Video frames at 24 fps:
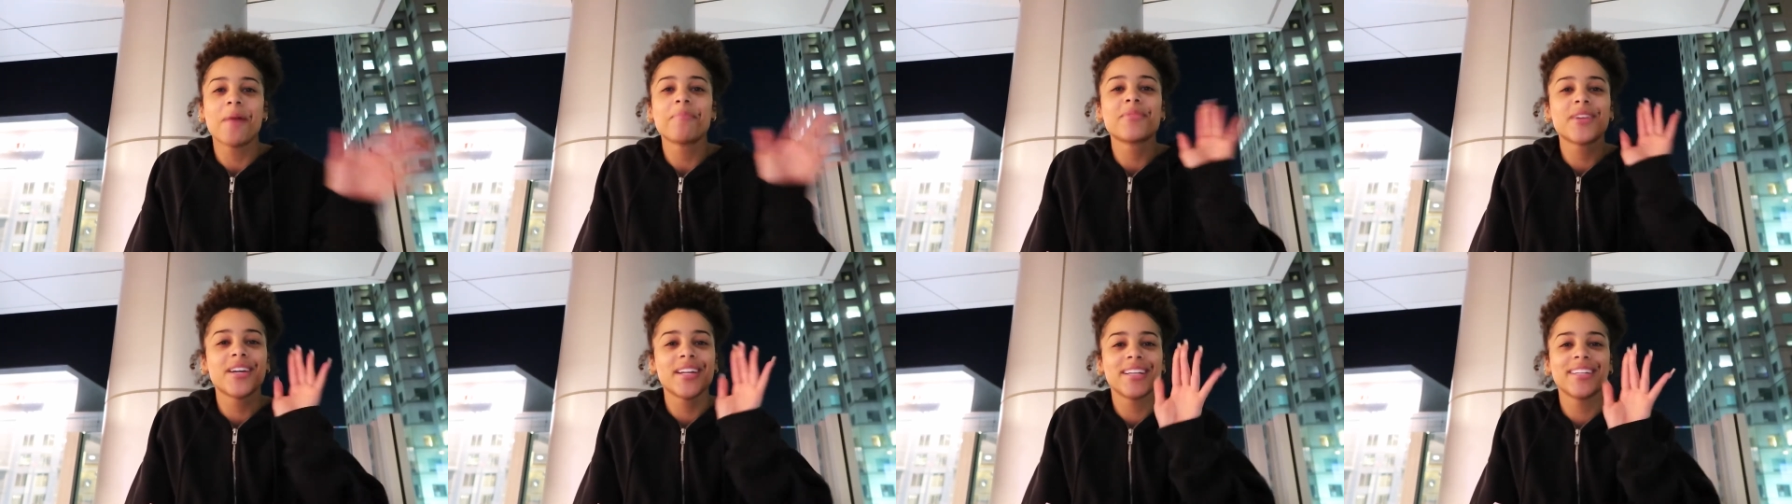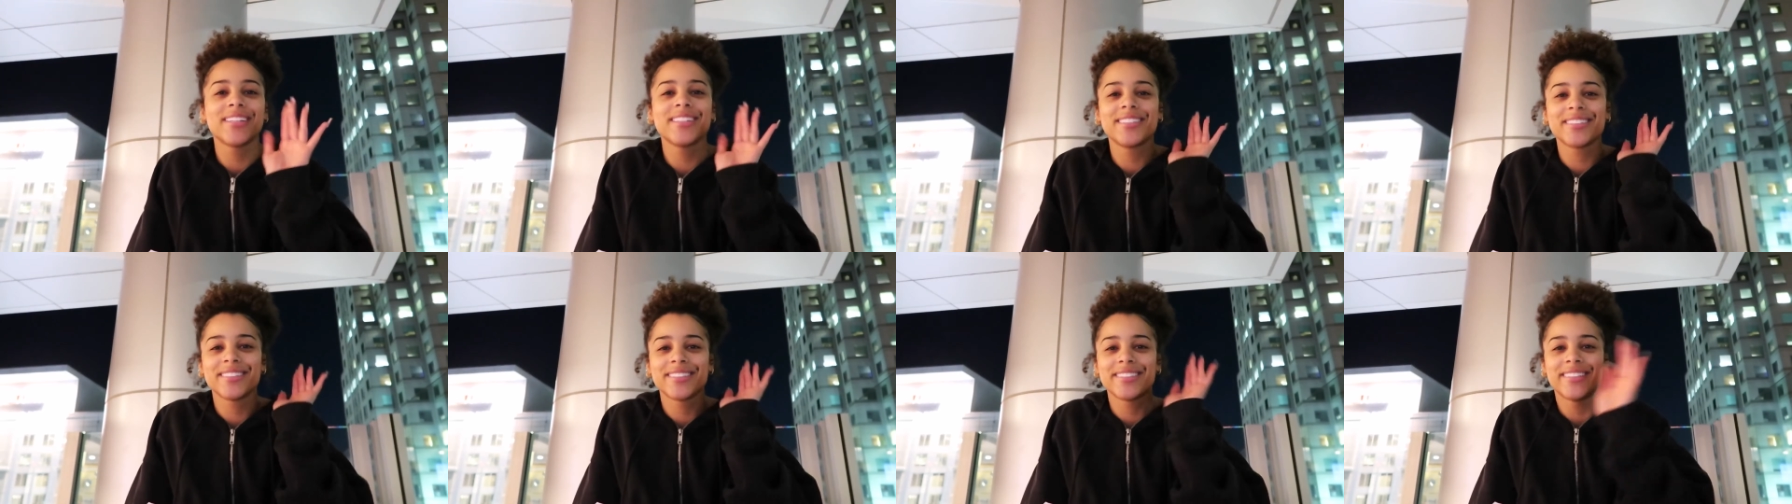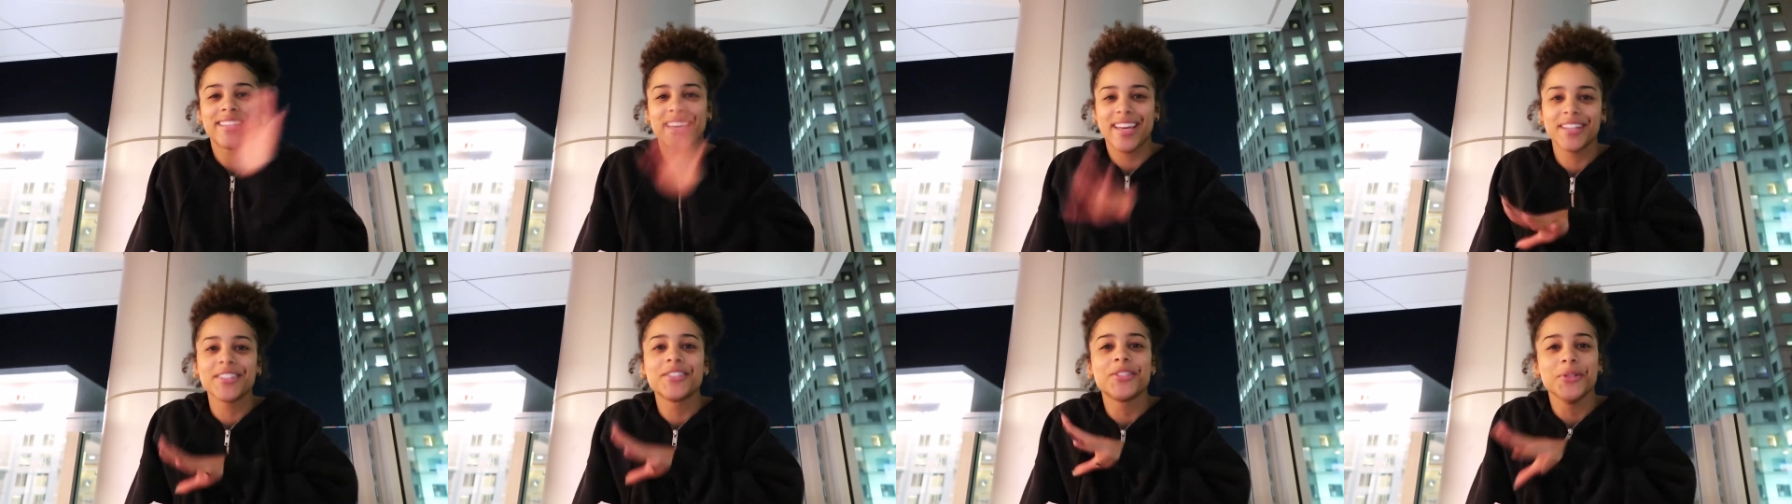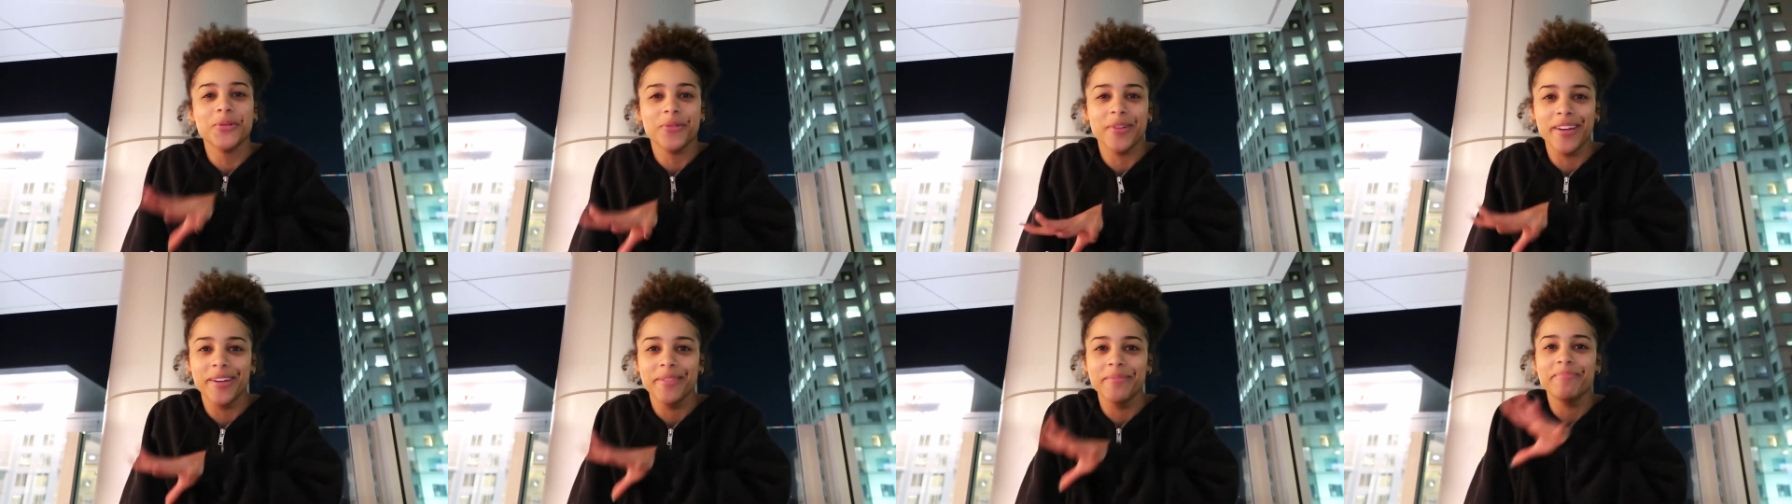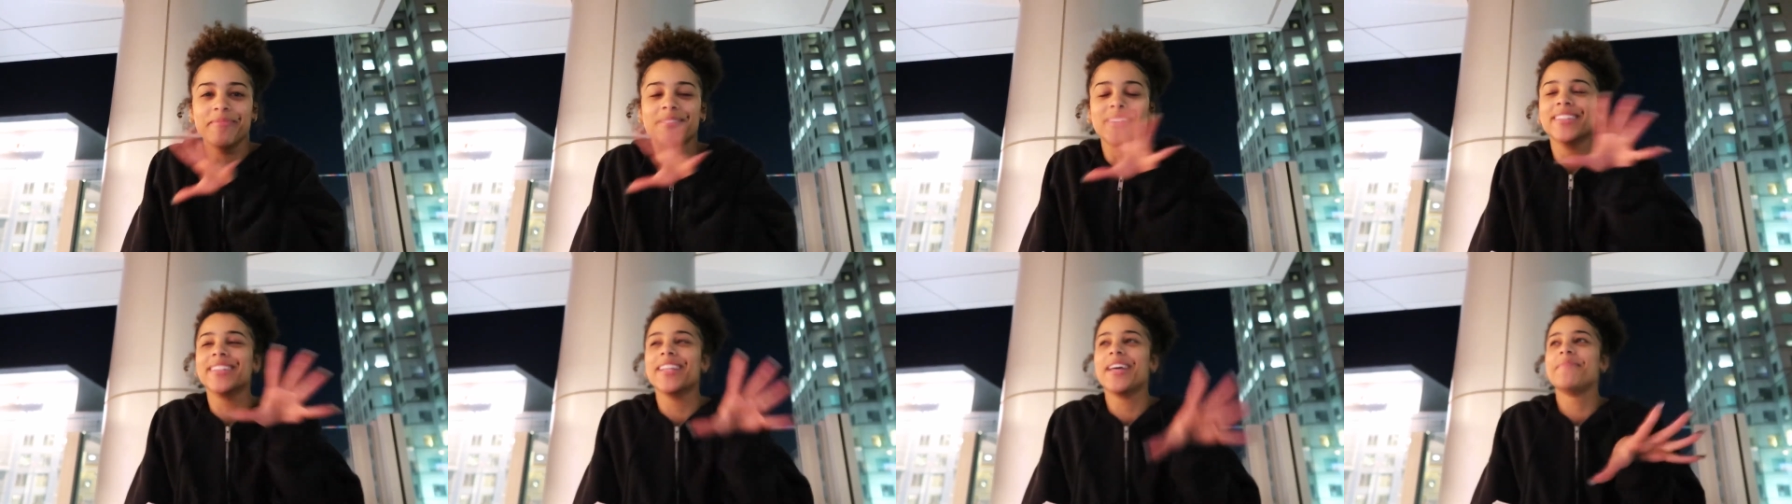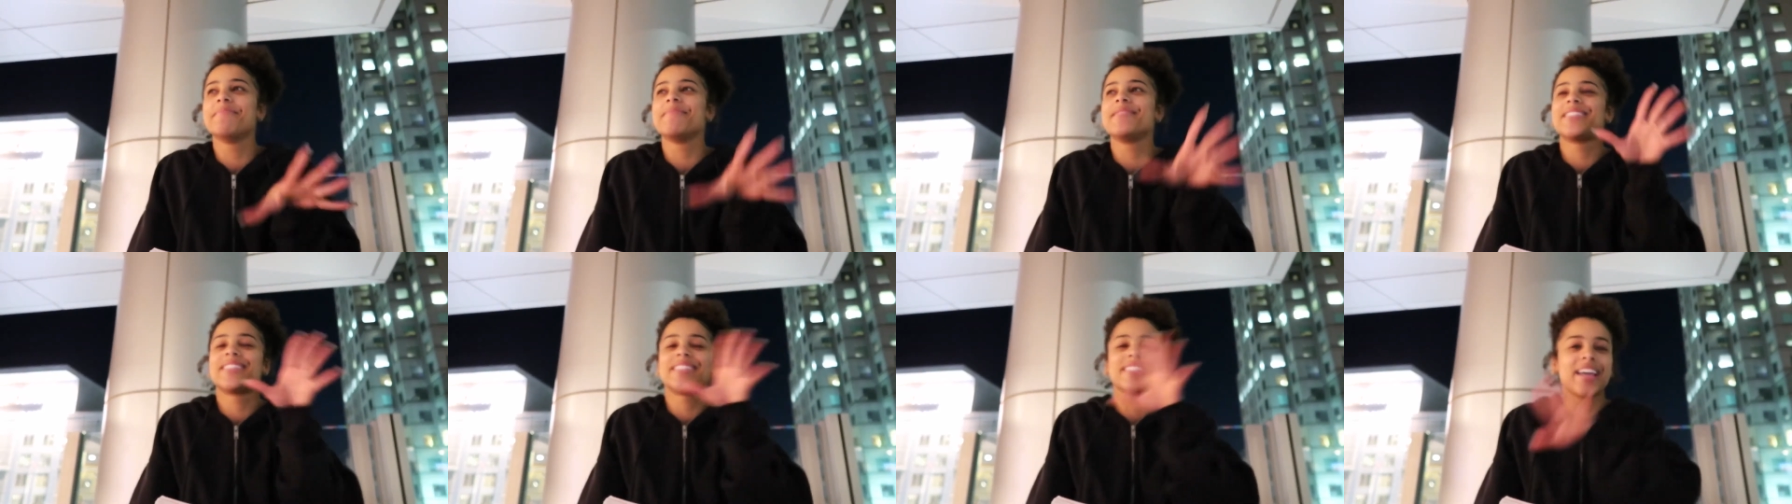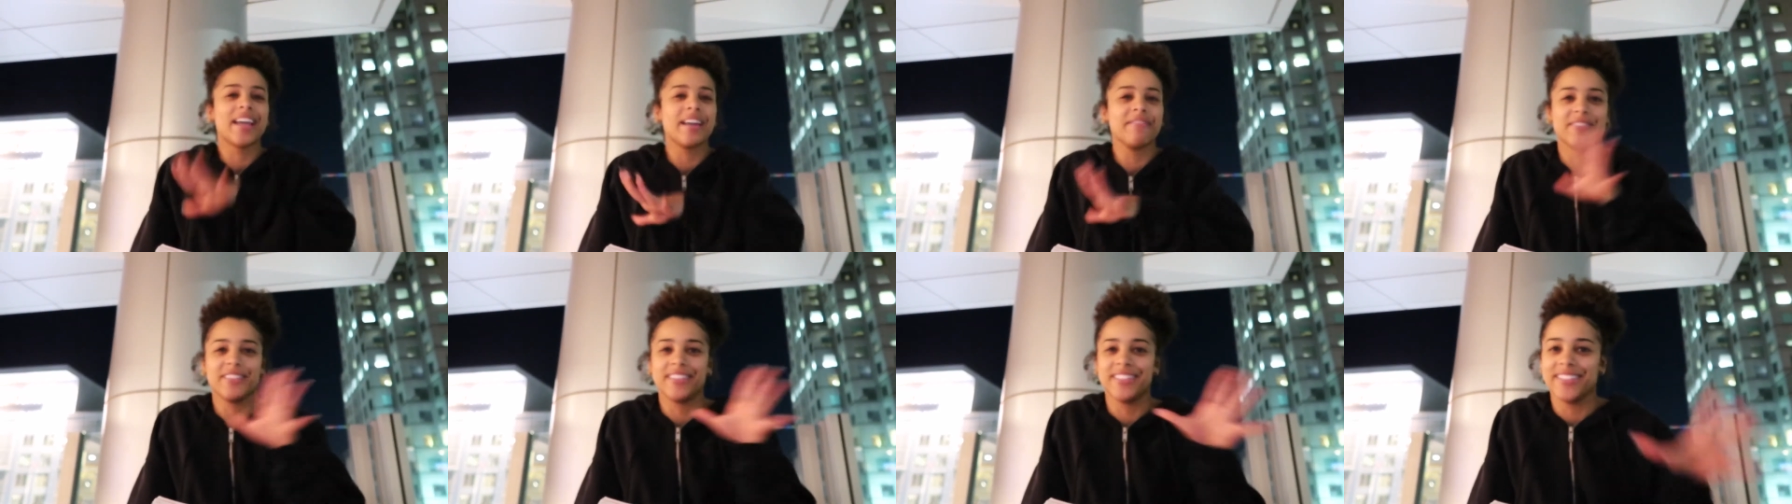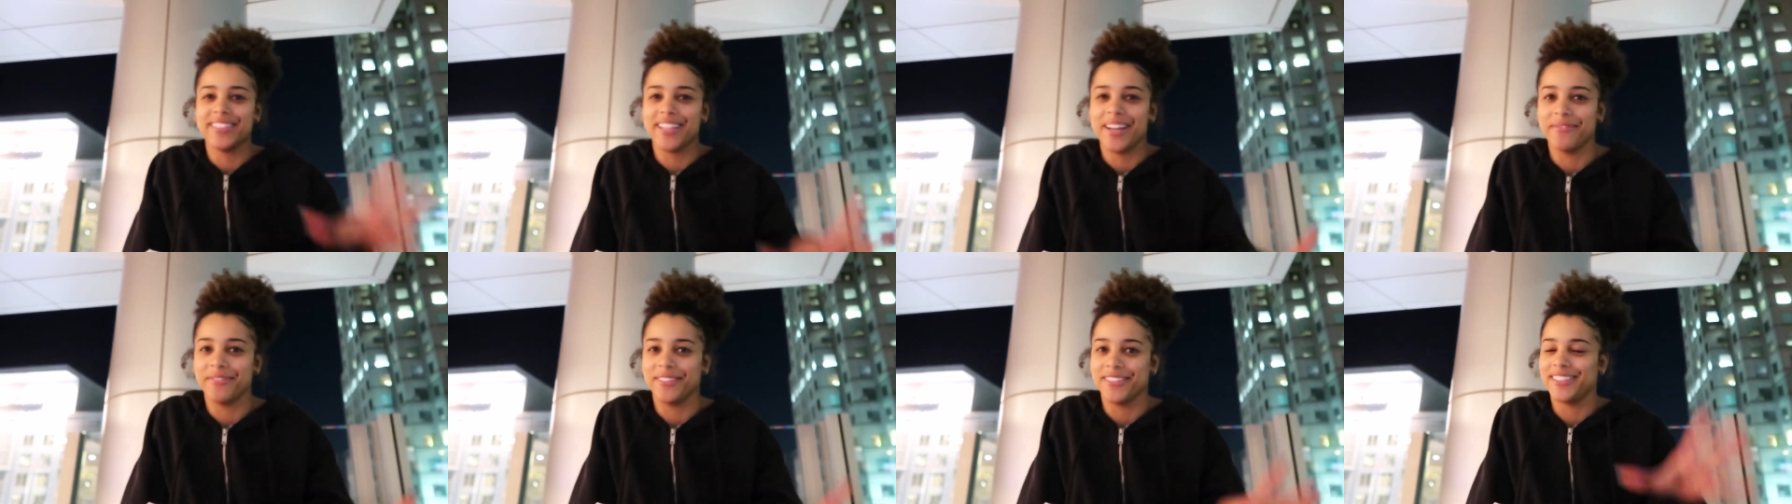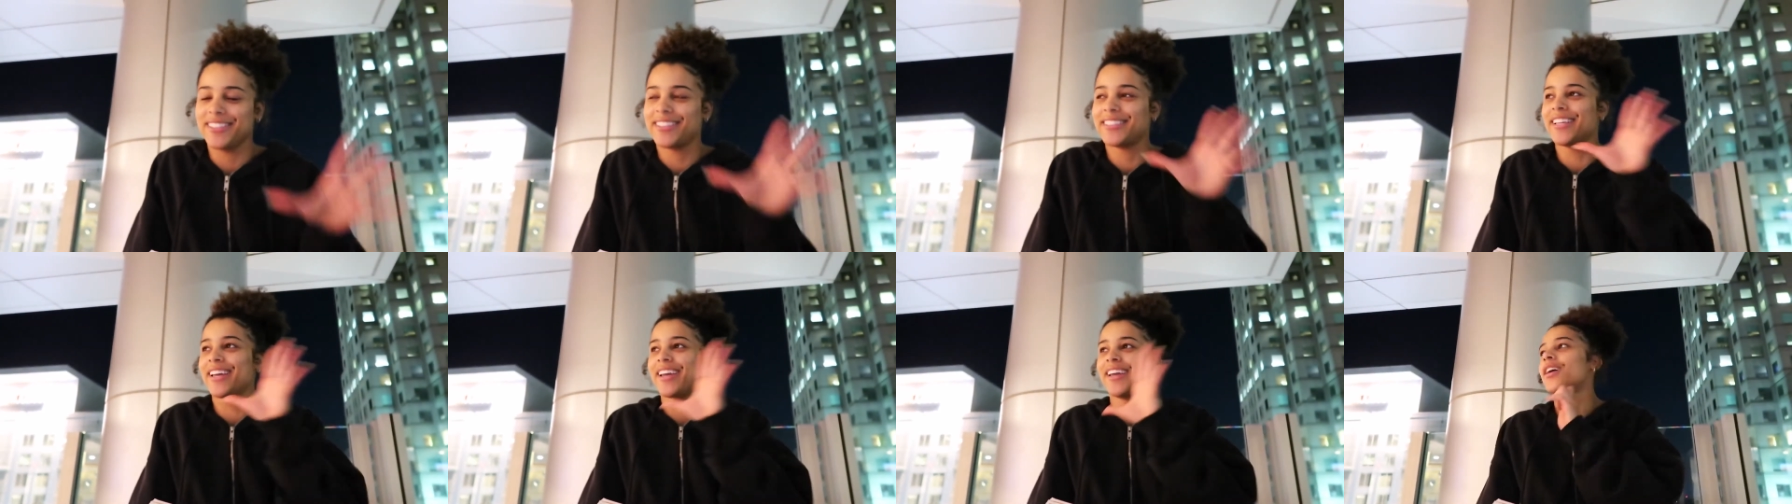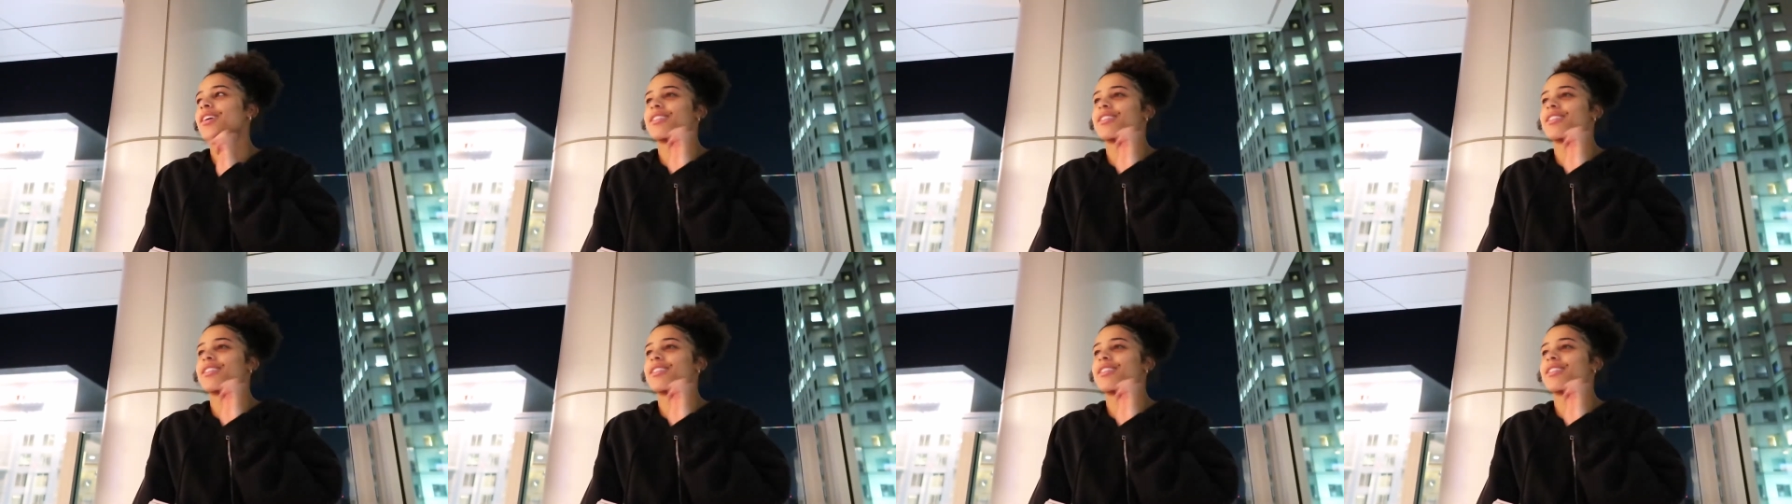gonna get to it, but let me say everything that I wanted to say,